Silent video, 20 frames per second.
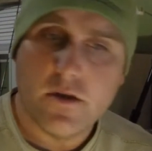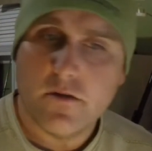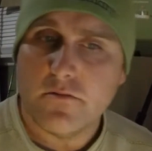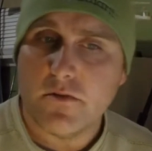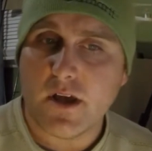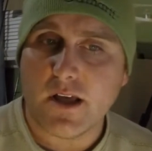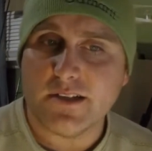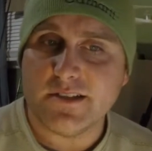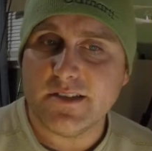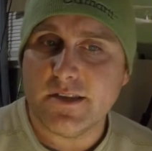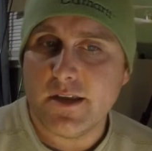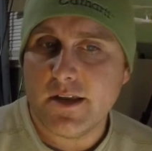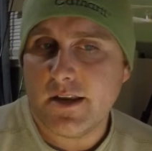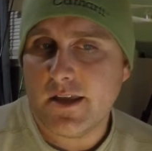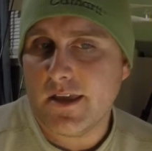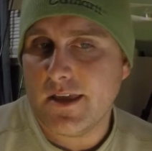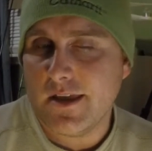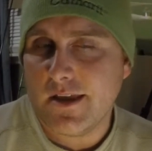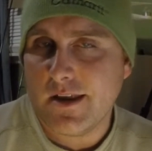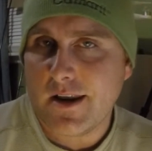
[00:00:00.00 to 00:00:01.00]
Not saying
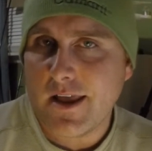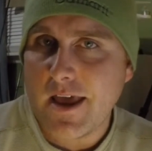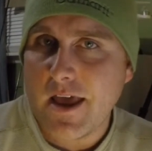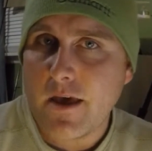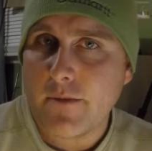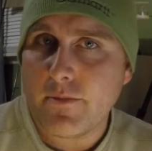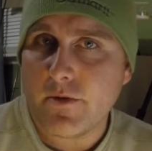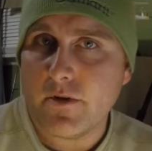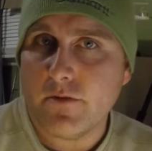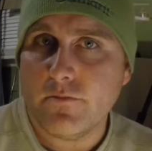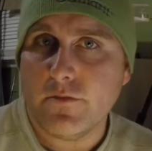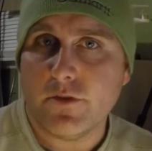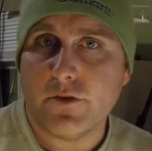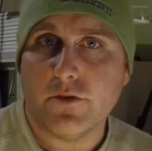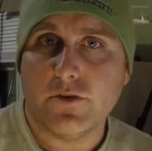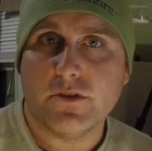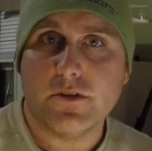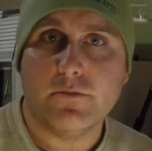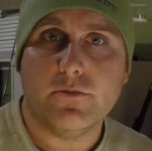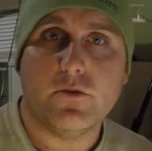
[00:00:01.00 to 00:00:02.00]
it can't happen with your
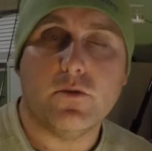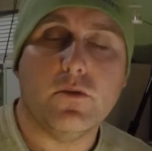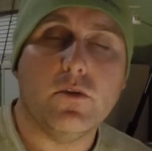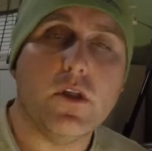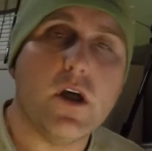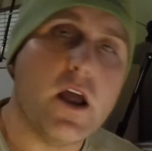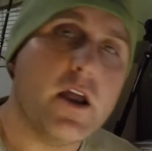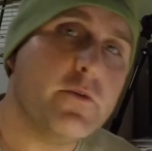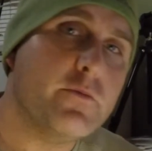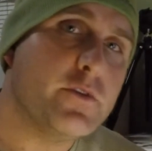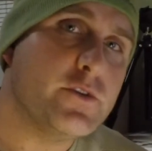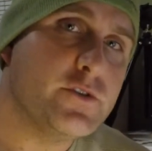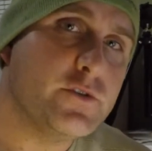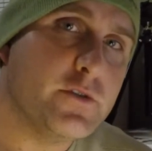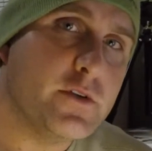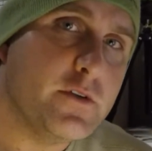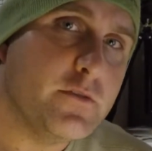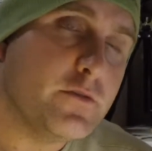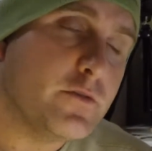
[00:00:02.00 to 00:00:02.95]
typical line retrieve,